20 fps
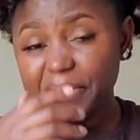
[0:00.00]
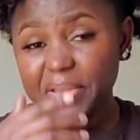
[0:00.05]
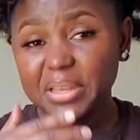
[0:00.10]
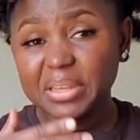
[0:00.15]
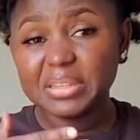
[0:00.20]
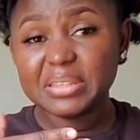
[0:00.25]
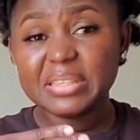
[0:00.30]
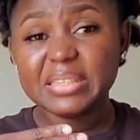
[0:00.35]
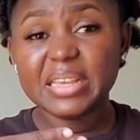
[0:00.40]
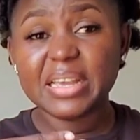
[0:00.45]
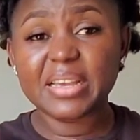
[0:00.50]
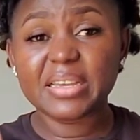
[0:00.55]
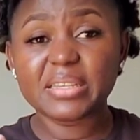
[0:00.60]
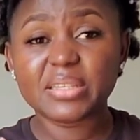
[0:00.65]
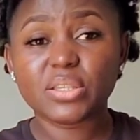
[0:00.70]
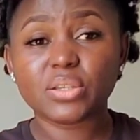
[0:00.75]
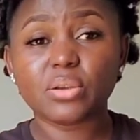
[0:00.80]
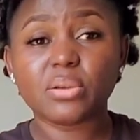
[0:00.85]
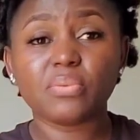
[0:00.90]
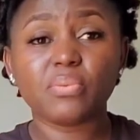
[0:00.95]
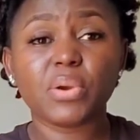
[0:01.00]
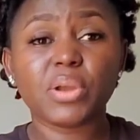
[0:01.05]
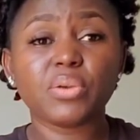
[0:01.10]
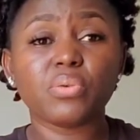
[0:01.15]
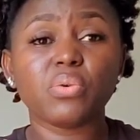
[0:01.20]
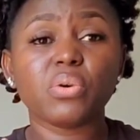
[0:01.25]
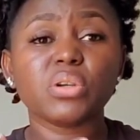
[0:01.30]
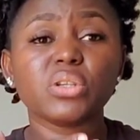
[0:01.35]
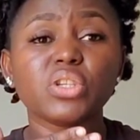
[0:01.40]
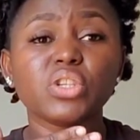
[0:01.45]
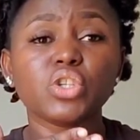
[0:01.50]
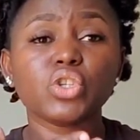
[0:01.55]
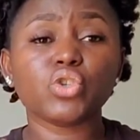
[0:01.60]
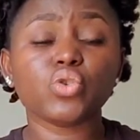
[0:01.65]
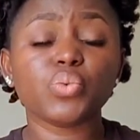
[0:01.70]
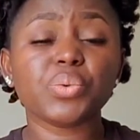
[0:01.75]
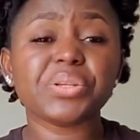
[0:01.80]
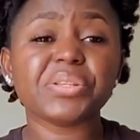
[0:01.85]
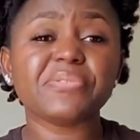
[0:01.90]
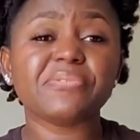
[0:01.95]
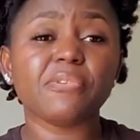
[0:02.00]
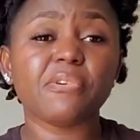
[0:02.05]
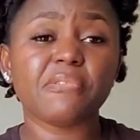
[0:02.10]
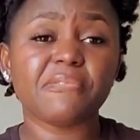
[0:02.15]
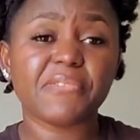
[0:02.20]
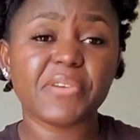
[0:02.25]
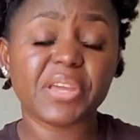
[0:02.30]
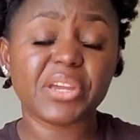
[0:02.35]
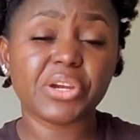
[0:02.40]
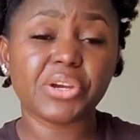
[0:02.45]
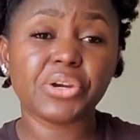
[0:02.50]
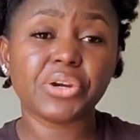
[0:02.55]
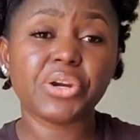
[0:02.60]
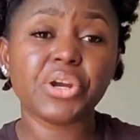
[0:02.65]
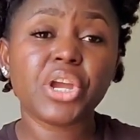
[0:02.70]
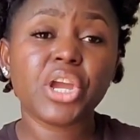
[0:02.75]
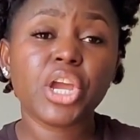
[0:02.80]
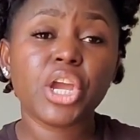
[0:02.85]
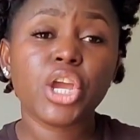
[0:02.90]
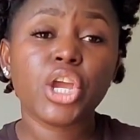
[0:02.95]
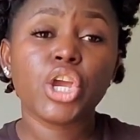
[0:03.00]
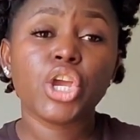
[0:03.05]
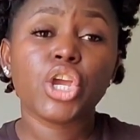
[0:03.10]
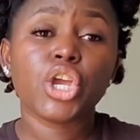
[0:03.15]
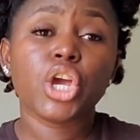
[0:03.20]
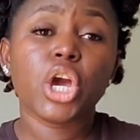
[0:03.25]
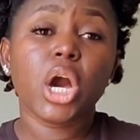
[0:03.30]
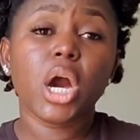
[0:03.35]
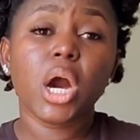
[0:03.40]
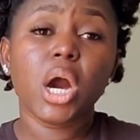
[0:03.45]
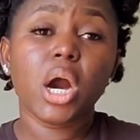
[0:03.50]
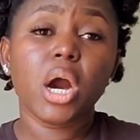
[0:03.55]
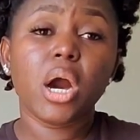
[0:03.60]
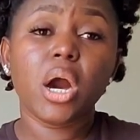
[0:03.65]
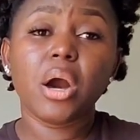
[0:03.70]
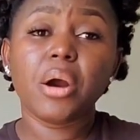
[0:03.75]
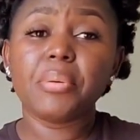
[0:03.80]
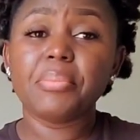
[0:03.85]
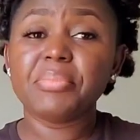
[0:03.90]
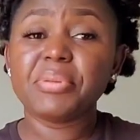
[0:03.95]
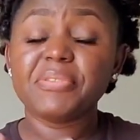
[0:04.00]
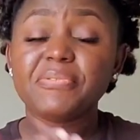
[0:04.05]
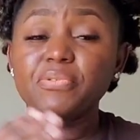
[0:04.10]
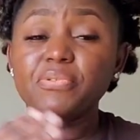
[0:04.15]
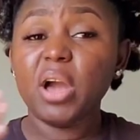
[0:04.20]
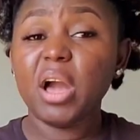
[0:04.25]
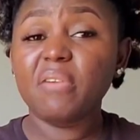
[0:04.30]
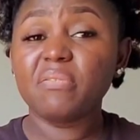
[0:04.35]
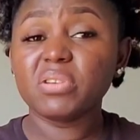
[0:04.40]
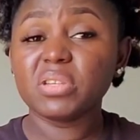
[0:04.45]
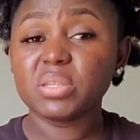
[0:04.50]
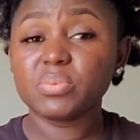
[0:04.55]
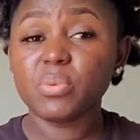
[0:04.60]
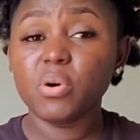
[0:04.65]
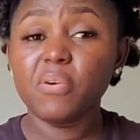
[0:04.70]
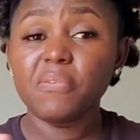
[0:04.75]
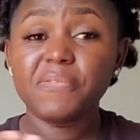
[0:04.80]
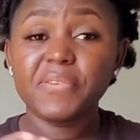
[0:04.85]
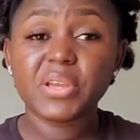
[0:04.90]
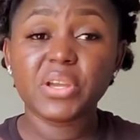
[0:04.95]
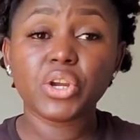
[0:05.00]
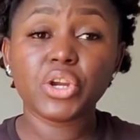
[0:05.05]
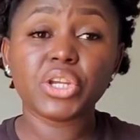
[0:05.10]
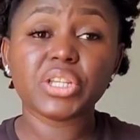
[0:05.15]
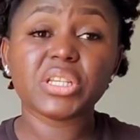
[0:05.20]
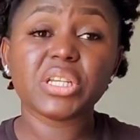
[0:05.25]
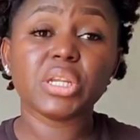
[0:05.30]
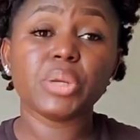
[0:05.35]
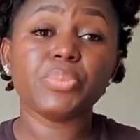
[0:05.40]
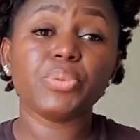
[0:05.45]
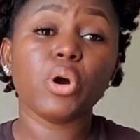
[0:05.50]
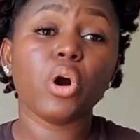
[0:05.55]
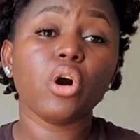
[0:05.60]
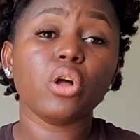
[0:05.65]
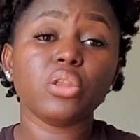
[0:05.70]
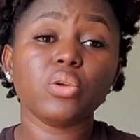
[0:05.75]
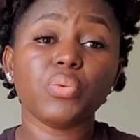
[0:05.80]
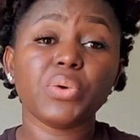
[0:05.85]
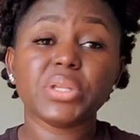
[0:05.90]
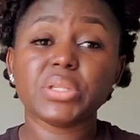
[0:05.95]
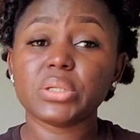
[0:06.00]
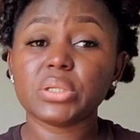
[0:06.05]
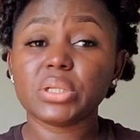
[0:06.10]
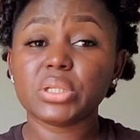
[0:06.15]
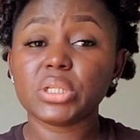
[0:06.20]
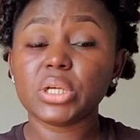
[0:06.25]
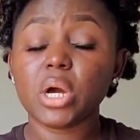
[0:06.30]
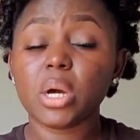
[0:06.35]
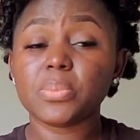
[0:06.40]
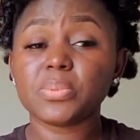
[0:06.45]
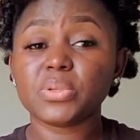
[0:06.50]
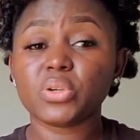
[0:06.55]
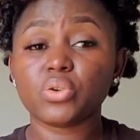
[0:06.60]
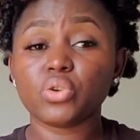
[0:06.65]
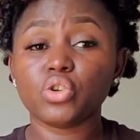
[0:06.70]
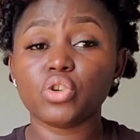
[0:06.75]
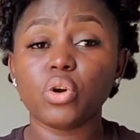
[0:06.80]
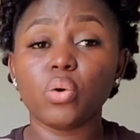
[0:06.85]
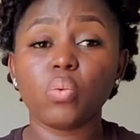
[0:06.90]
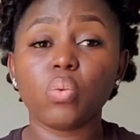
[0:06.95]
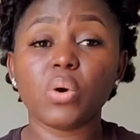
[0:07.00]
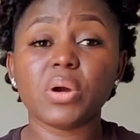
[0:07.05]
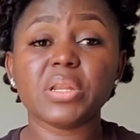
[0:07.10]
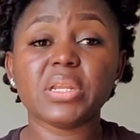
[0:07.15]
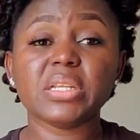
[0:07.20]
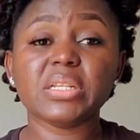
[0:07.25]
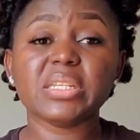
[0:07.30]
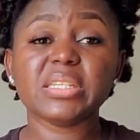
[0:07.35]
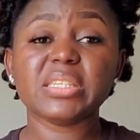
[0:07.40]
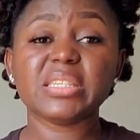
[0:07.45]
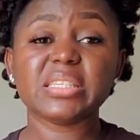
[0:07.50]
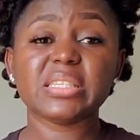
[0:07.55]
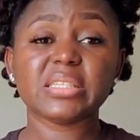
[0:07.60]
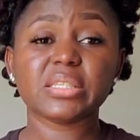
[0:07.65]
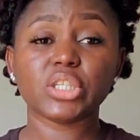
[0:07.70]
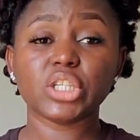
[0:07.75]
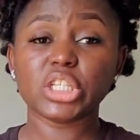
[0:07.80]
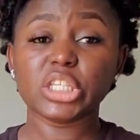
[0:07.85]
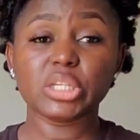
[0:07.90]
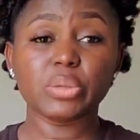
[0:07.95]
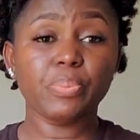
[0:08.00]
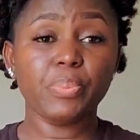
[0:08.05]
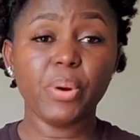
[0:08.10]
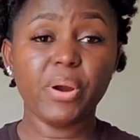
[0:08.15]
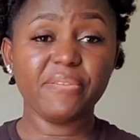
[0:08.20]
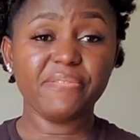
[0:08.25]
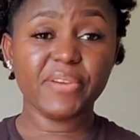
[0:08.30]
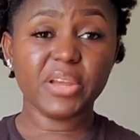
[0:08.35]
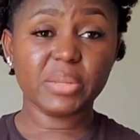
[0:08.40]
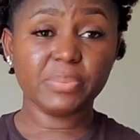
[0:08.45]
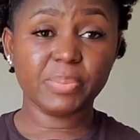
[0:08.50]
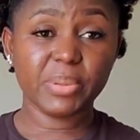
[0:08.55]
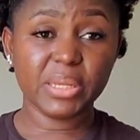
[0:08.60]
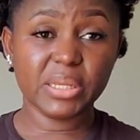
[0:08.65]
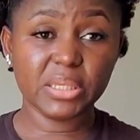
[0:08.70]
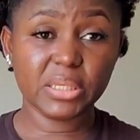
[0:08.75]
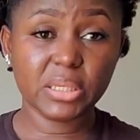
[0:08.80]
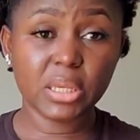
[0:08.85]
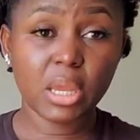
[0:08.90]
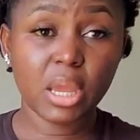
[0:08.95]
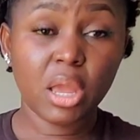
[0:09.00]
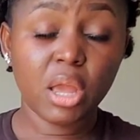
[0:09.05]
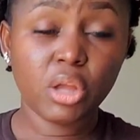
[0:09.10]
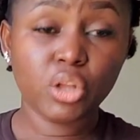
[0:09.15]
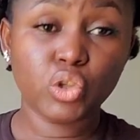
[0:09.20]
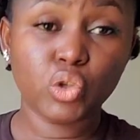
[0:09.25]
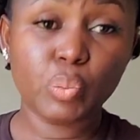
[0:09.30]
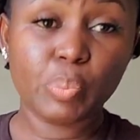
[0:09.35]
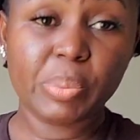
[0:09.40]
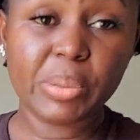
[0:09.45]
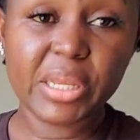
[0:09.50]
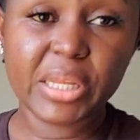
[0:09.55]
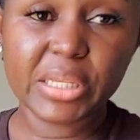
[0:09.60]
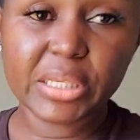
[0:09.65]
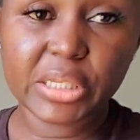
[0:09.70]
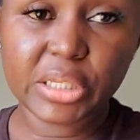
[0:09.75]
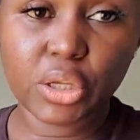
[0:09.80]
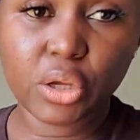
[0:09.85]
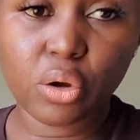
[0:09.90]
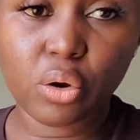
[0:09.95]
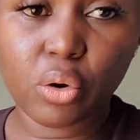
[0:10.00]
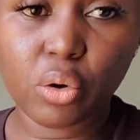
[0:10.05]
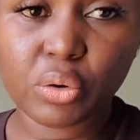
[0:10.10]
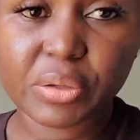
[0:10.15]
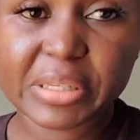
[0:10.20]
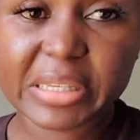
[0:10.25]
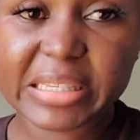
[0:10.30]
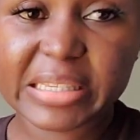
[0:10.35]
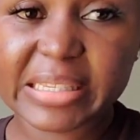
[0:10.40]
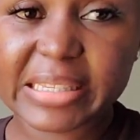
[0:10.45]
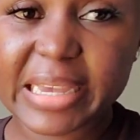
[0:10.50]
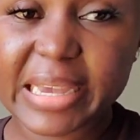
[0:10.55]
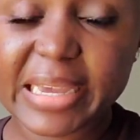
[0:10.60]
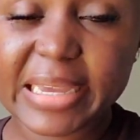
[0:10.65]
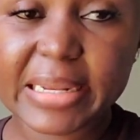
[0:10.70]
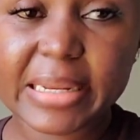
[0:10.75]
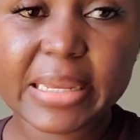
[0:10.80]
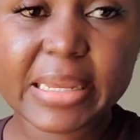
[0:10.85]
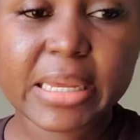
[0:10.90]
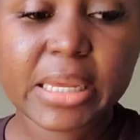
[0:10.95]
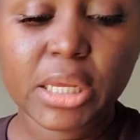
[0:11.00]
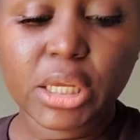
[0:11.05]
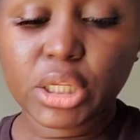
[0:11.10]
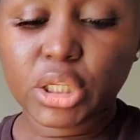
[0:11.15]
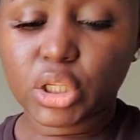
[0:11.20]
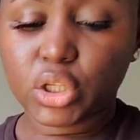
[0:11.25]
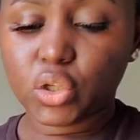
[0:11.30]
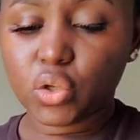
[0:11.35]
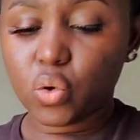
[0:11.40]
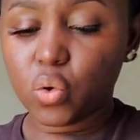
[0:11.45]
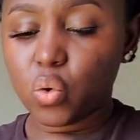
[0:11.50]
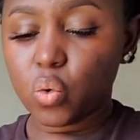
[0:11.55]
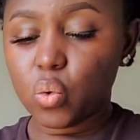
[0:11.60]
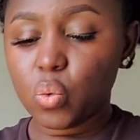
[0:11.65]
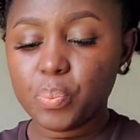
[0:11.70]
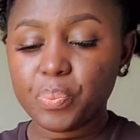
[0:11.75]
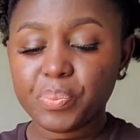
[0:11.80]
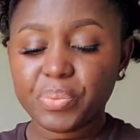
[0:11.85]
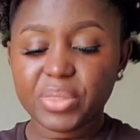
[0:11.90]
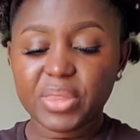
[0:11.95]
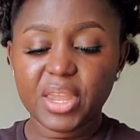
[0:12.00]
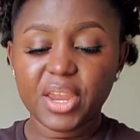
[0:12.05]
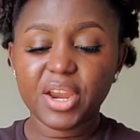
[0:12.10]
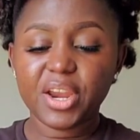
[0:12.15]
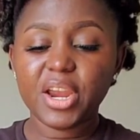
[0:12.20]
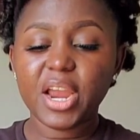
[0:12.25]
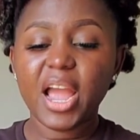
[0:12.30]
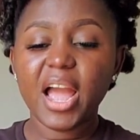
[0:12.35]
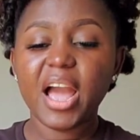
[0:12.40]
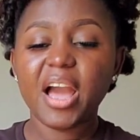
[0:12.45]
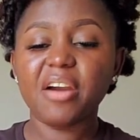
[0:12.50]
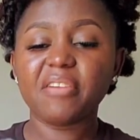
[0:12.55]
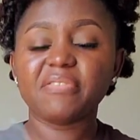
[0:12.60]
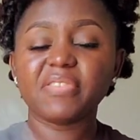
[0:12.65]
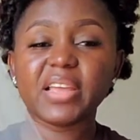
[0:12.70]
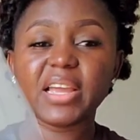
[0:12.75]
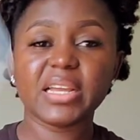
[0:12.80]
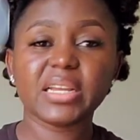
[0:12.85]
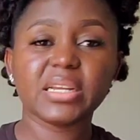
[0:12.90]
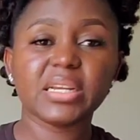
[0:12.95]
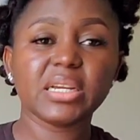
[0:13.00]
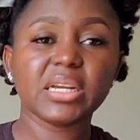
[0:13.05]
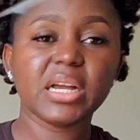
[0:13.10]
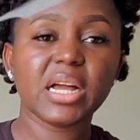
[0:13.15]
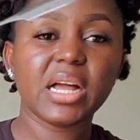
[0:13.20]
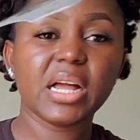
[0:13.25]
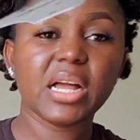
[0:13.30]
finger size, so once you do it 4 finger, if you have a small finger, it's gonna be all the way to the top, so you don't want it. This is just a perfect place to place your design. So they have like